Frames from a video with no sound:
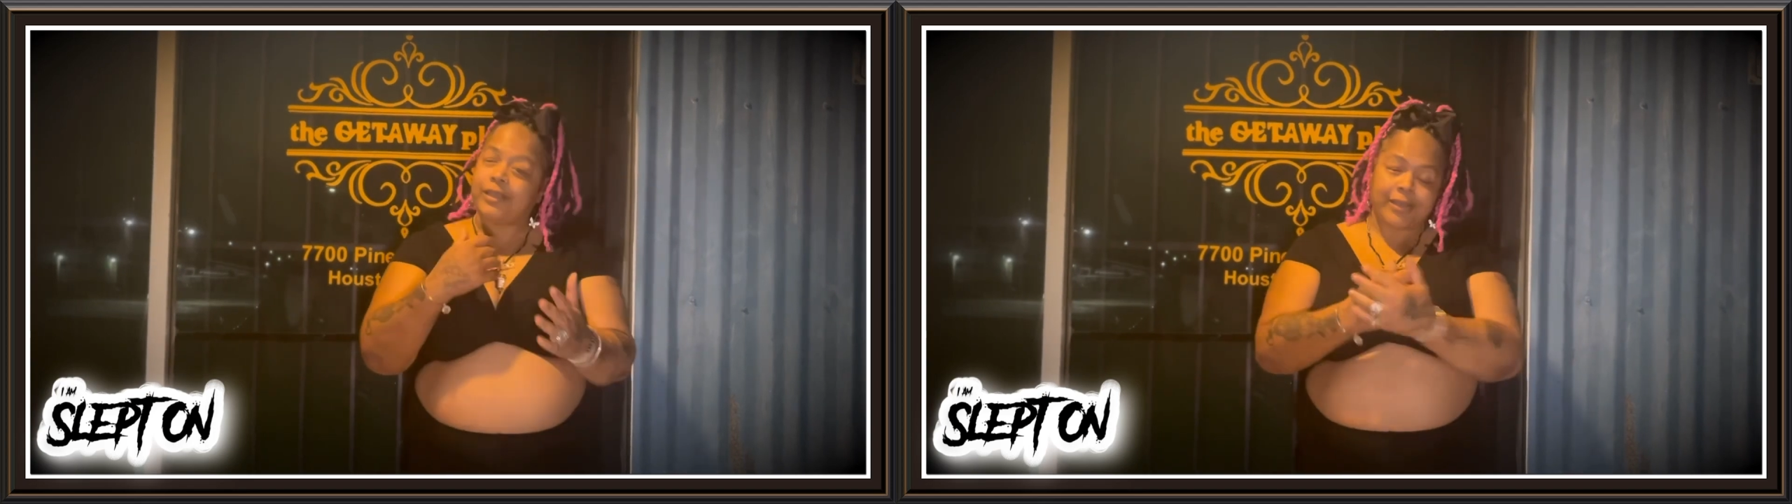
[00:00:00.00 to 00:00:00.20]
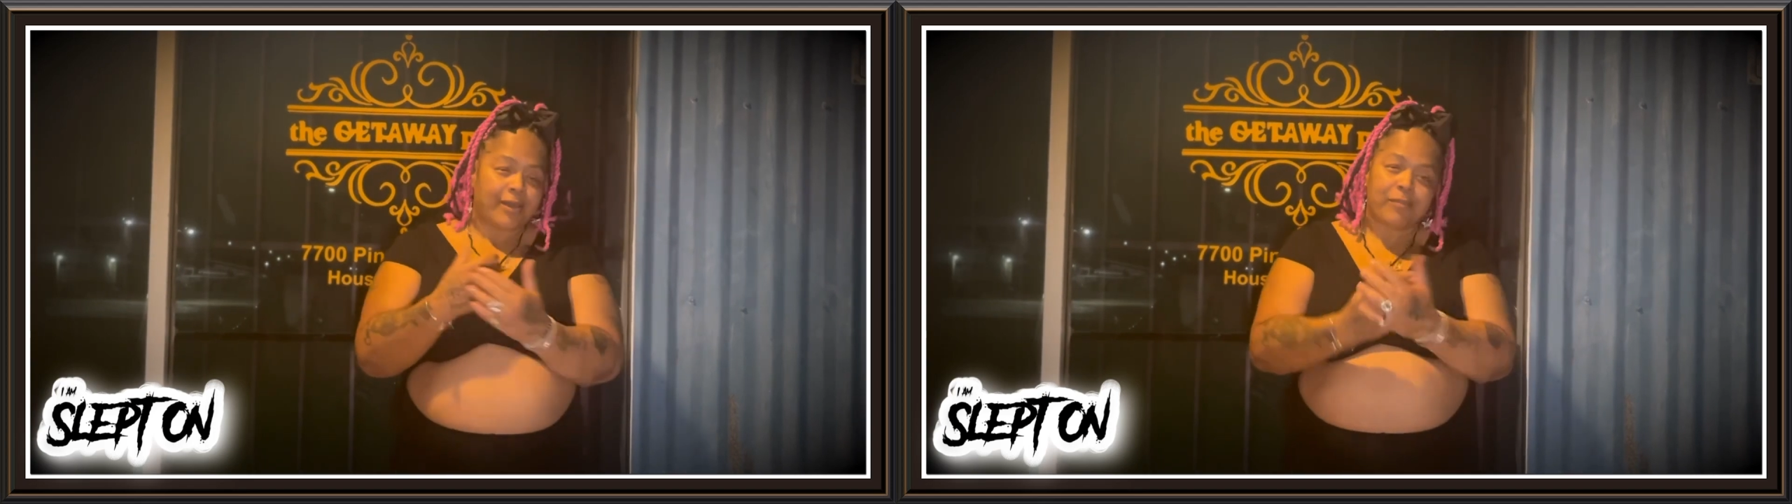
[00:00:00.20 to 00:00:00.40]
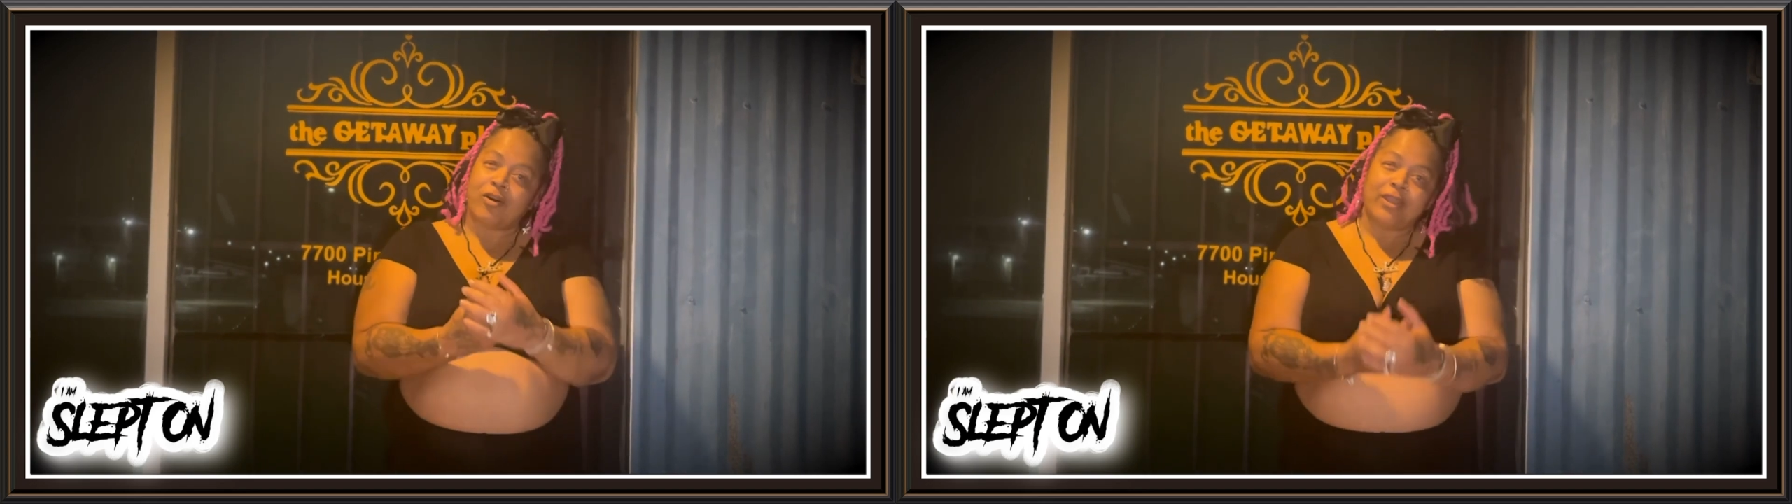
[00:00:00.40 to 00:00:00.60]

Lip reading: come on,